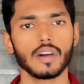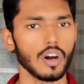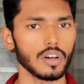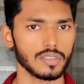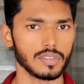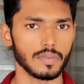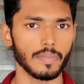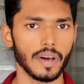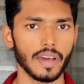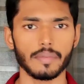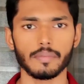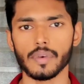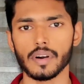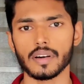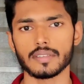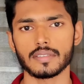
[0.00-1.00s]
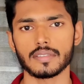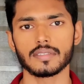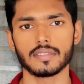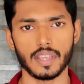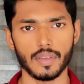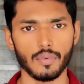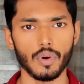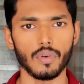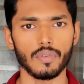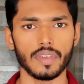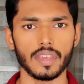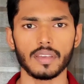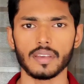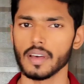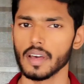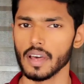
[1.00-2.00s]
caused by MERS CoV,
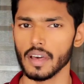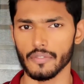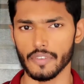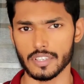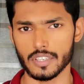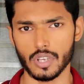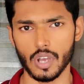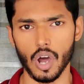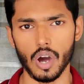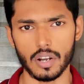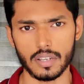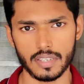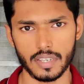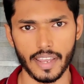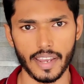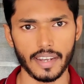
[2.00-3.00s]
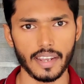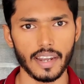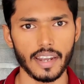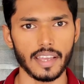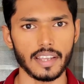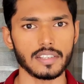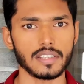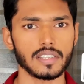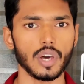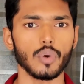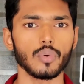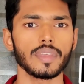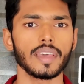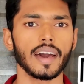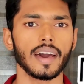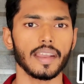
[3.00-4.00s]
which originated in
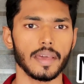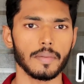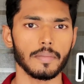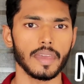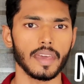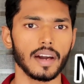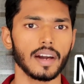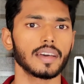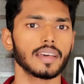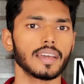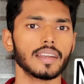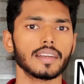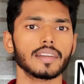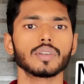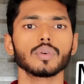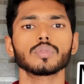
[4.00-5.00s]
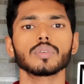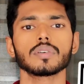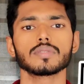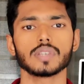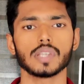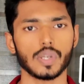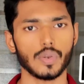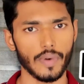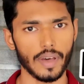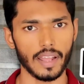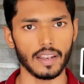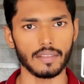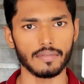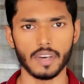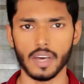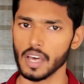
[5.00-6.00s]
Saudi Arabia in
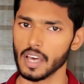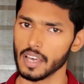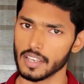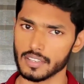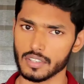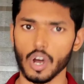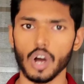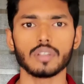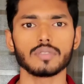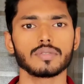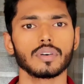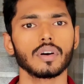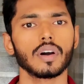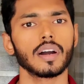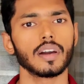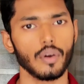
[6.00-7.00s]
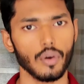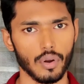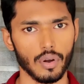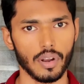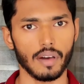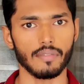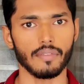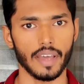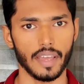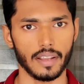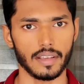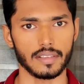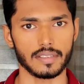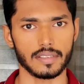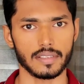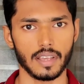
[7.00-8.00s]
2012, is also a
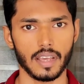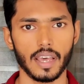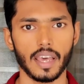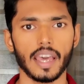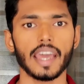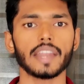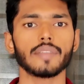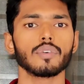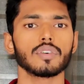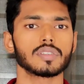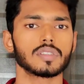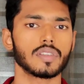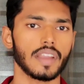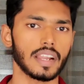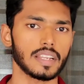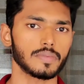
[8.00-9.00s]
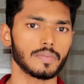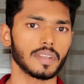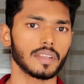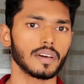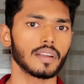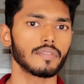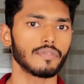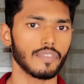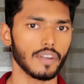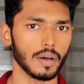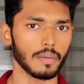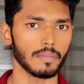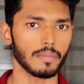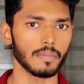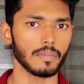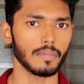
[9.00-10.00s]
coronavirus. It was transmitted from